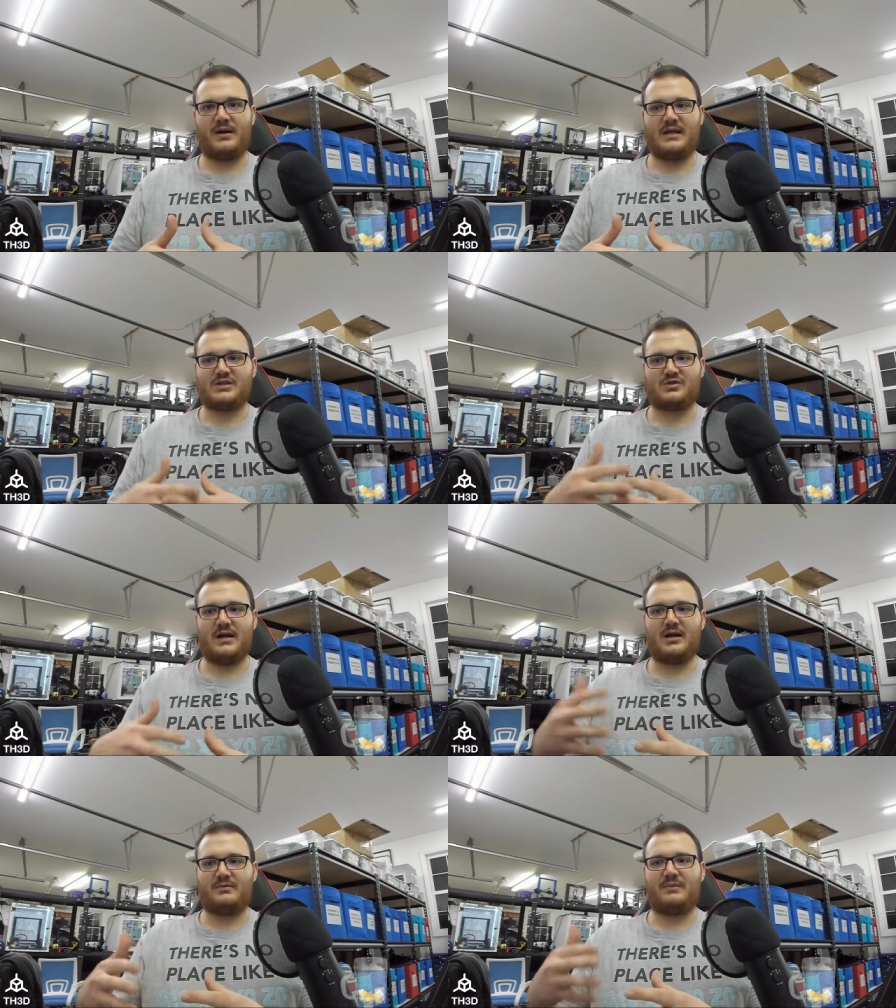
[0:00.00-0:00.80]
is trying to
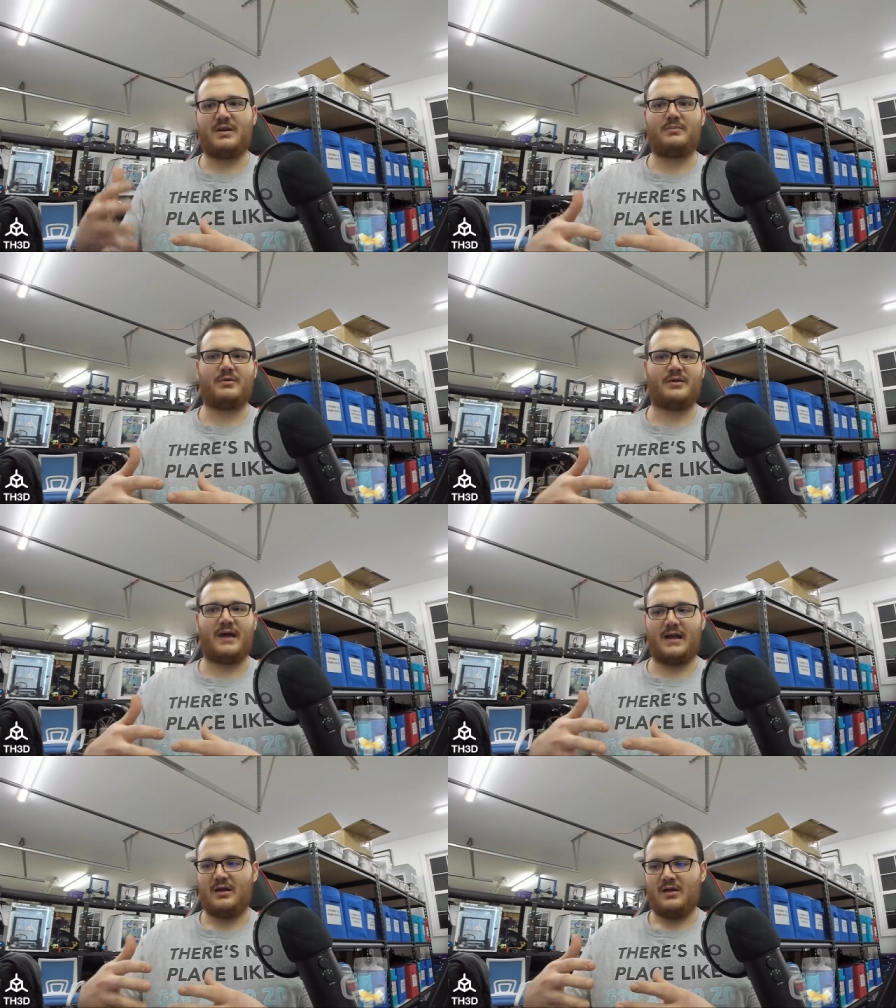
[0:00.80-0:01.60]
help the people
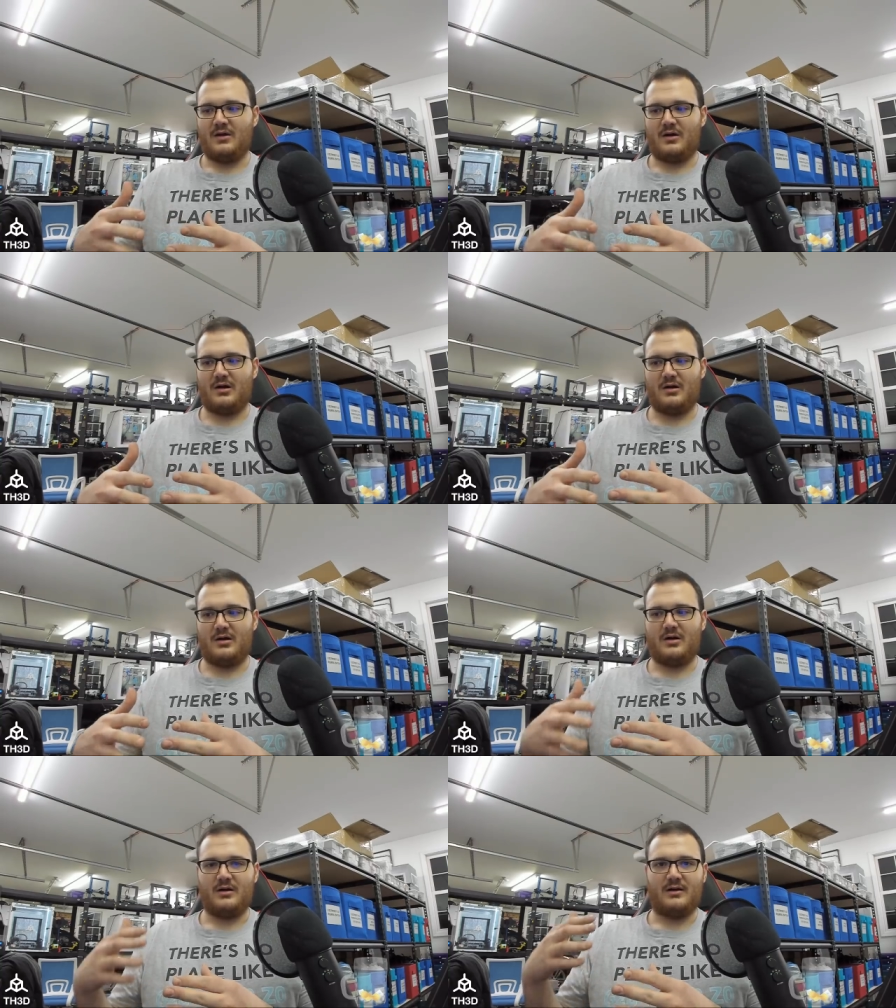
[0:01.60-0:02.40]
that
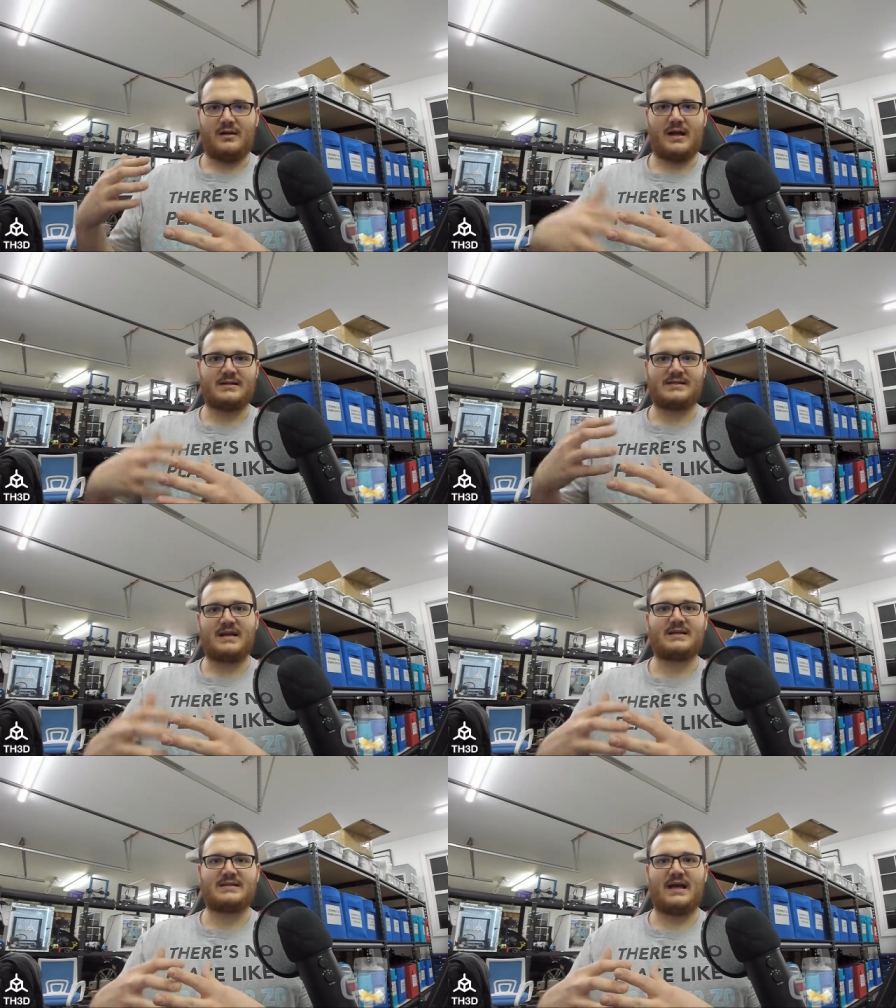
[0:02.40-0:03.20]
are not as
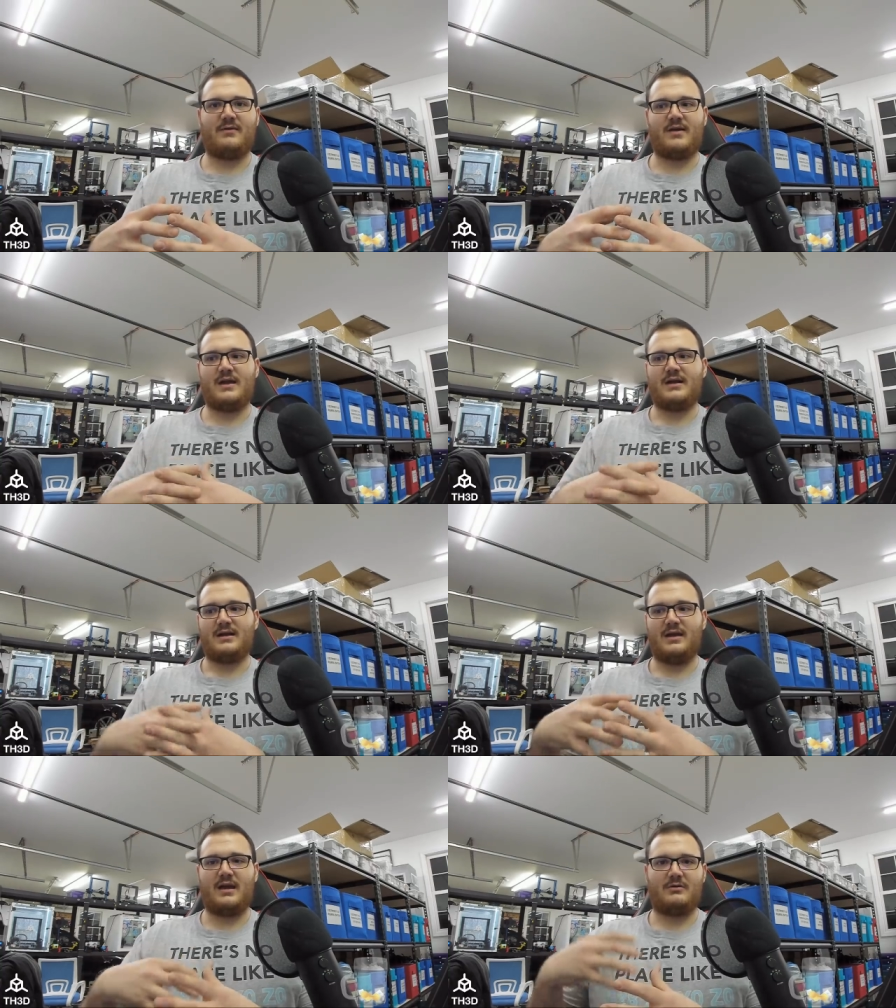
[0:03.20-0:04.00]
tech savvy
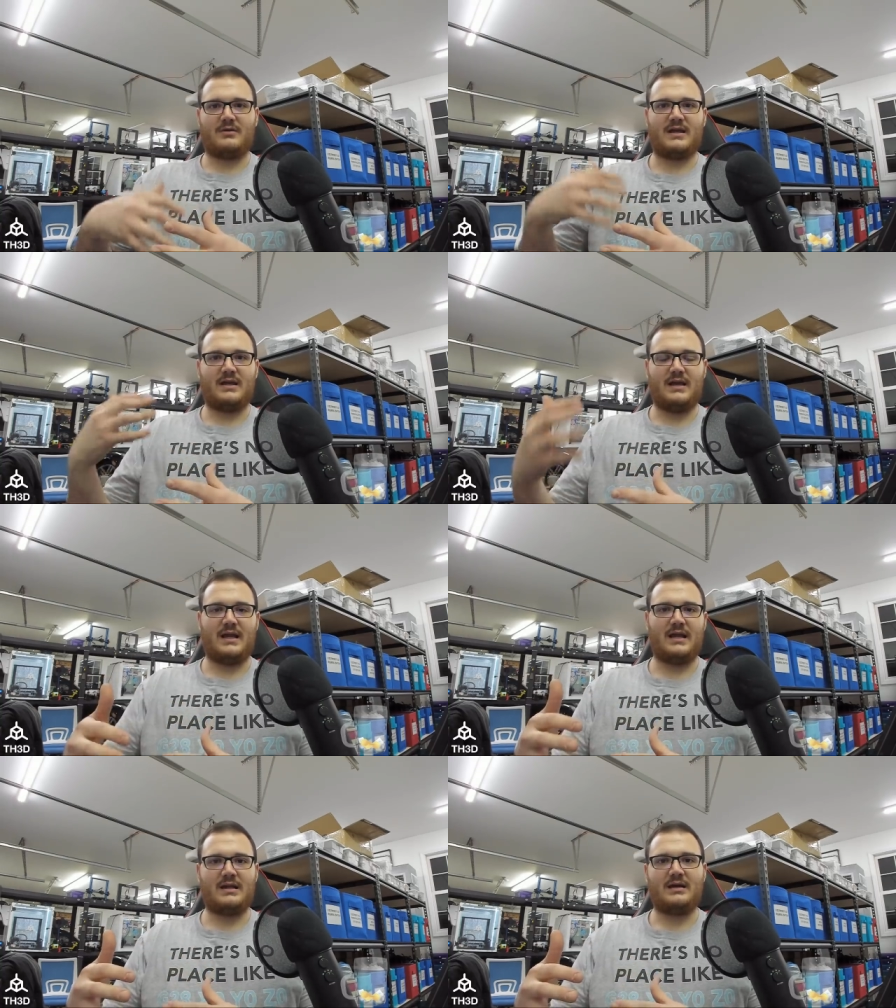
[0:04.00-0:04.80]
get what they
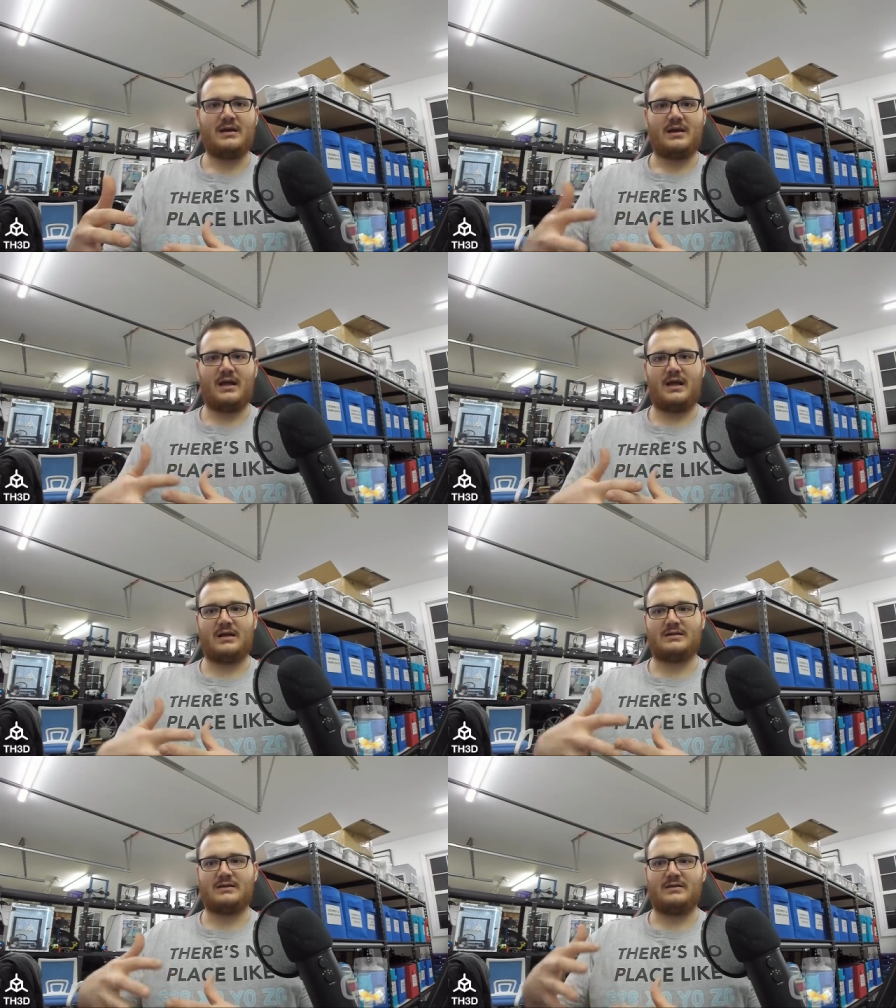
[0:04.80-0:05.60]
need
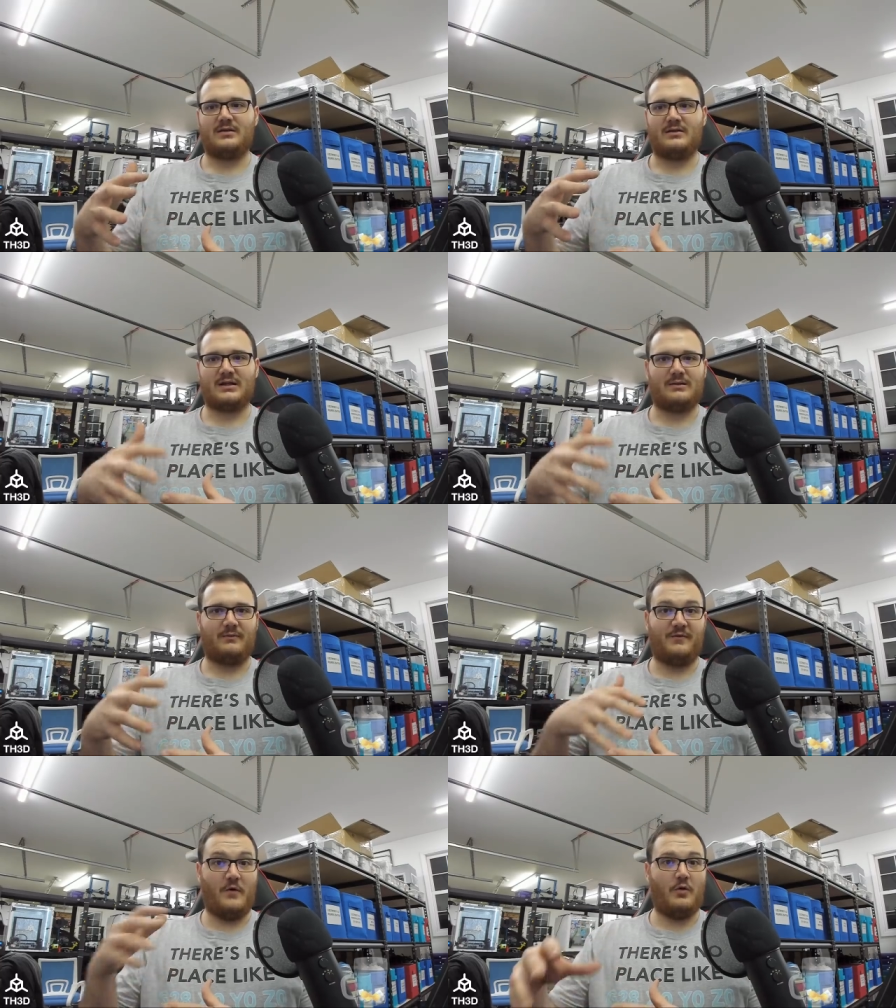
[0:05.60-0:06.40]
and let them
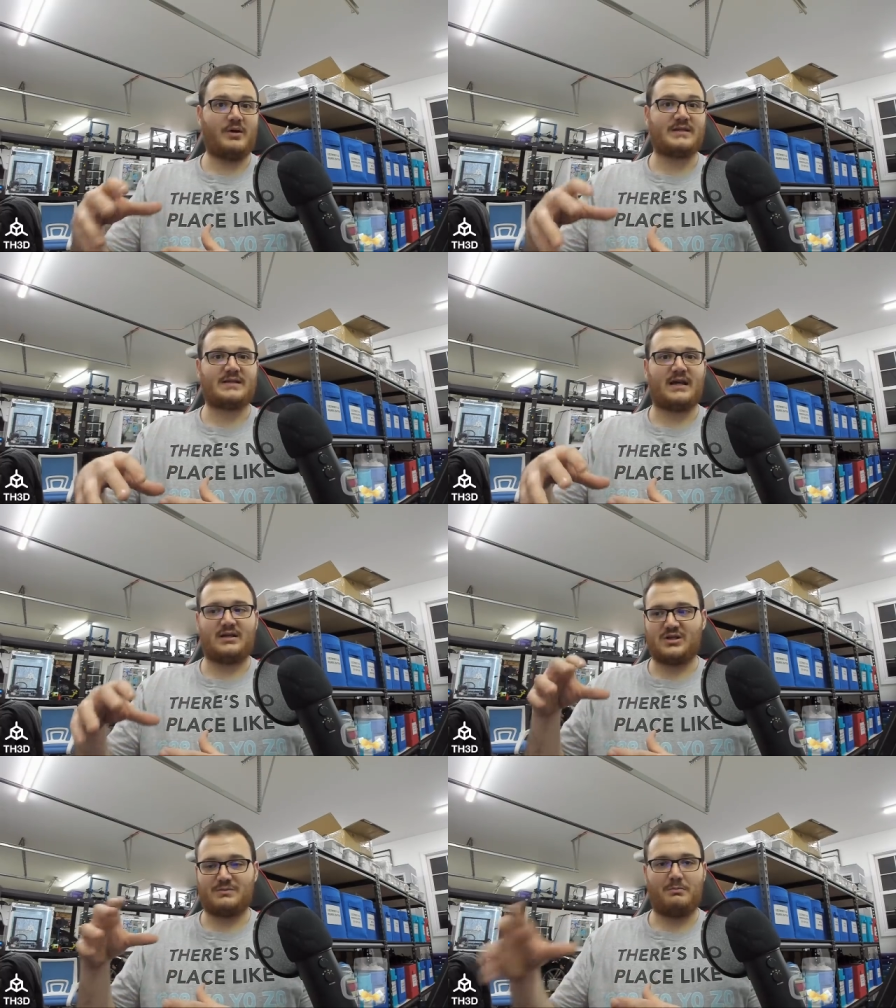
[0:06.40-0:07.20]
focus on
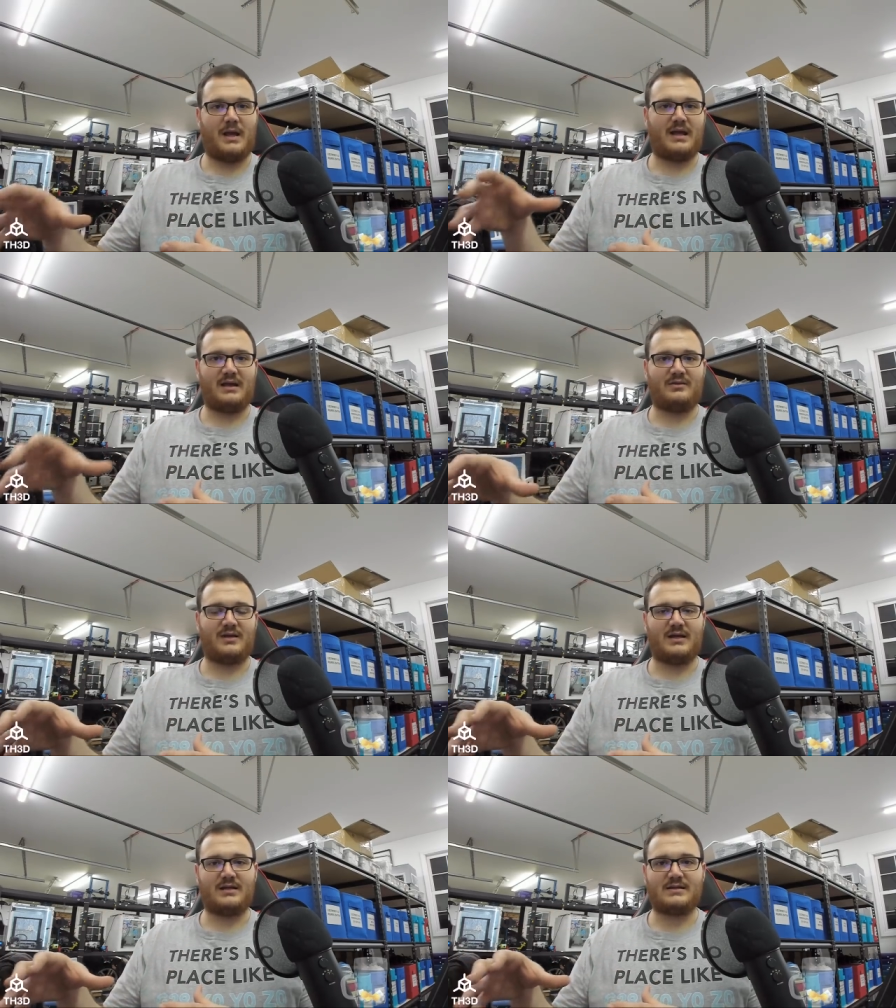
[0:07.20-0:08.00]
just making
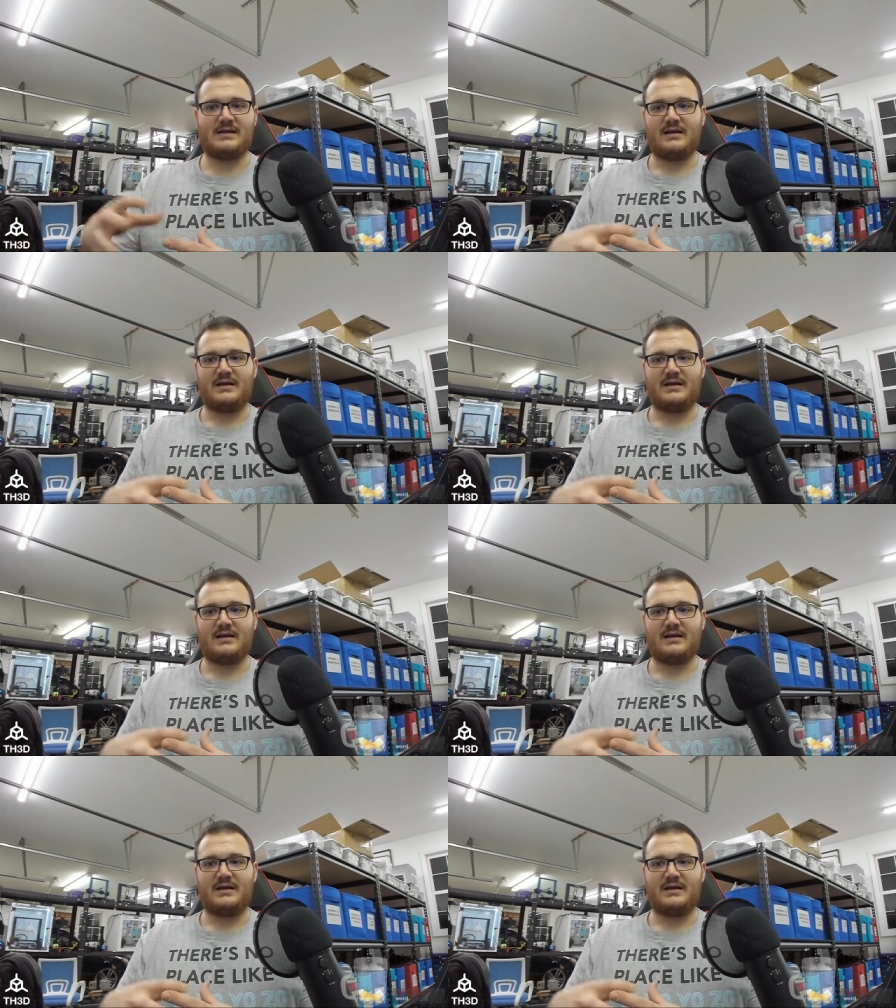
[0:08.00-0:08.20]
things.